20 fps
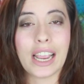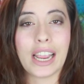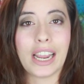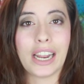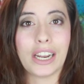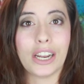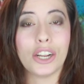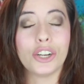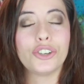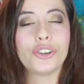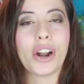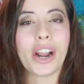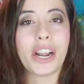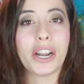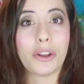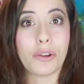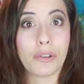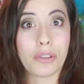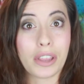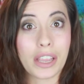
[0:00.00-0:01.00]
and try
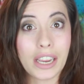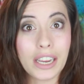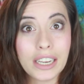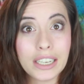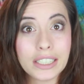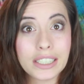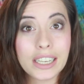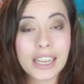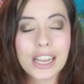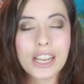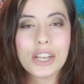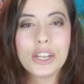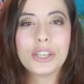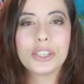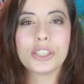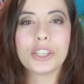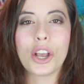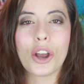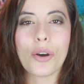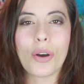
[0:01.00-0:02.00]
new things.
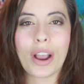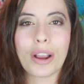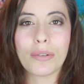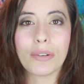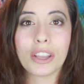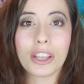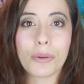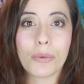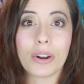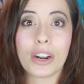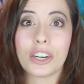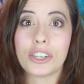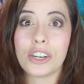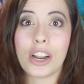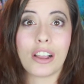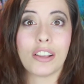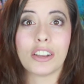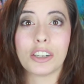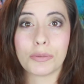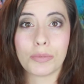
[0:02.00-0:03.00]
So I really want to
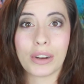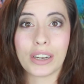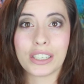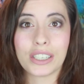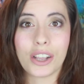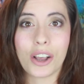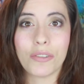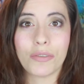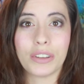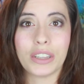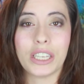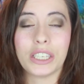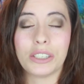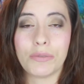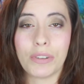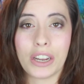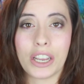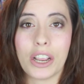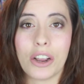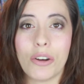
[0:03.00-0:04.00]
challenge myself in this
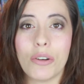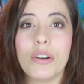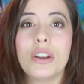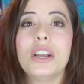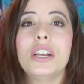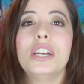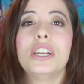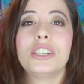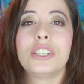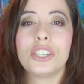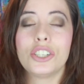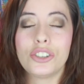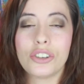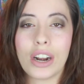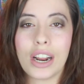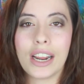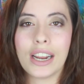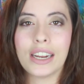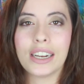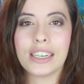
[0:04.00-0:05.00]
video to try
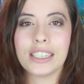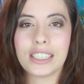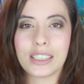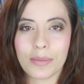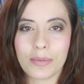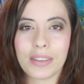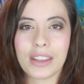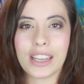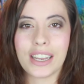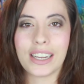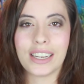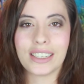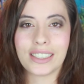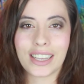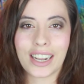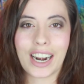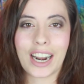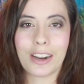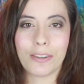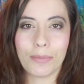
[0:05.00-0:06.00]
try some things
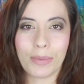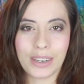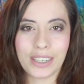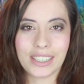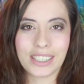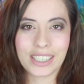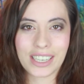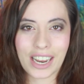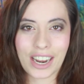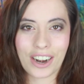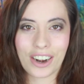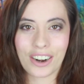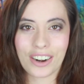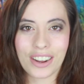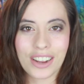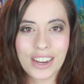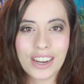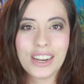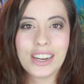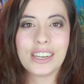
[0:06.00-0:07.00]
that I've been scared
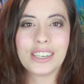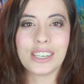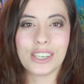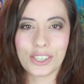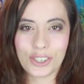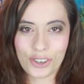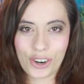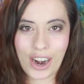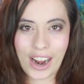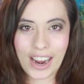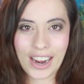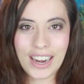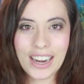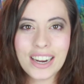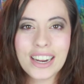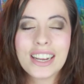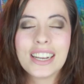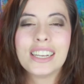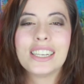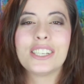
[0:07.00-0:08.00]
to
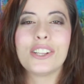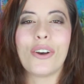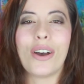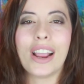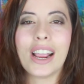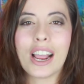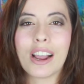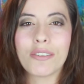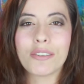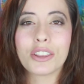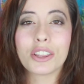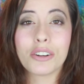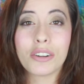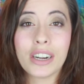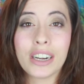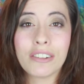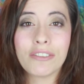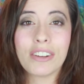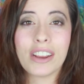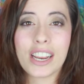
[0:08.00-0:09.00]
try. So I have
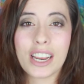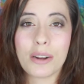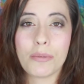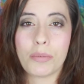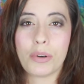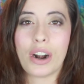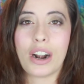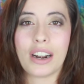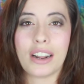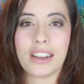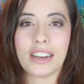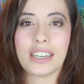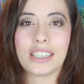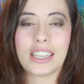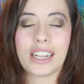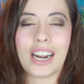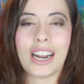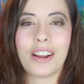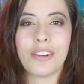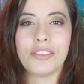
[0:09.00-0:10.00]
three vegan products
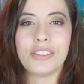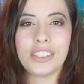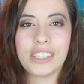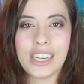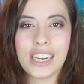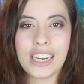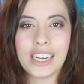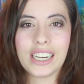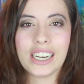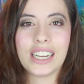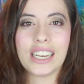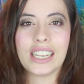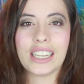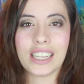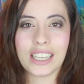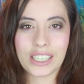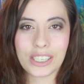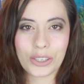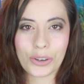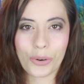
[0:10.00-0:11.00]
that I have seen in
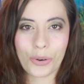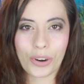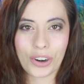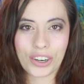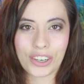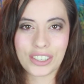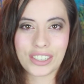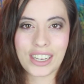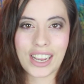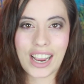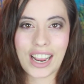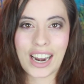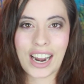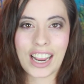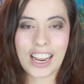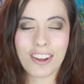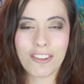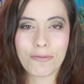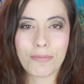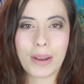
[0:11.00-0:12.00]
the stores and I
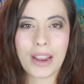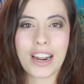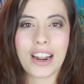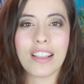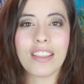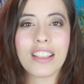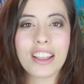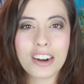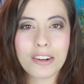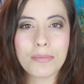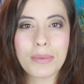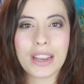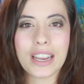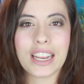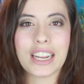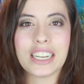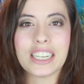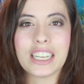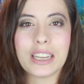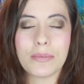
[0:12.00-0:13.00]
have been a little bit
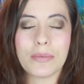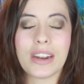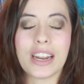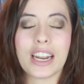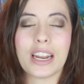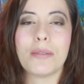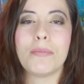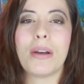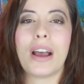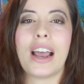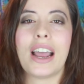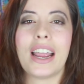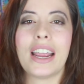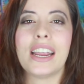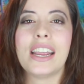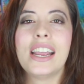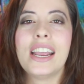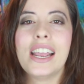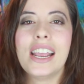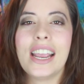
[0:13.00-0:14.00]
intimidated by
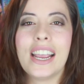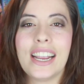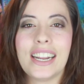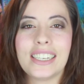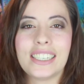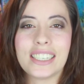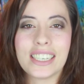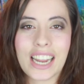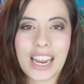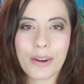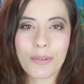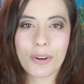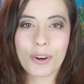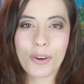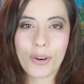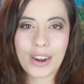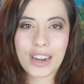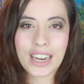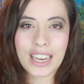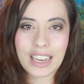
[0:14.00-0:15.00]
and today we're
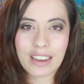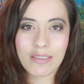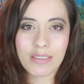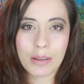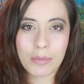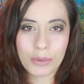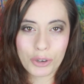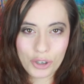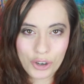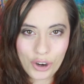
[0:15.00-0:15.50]
going to give them a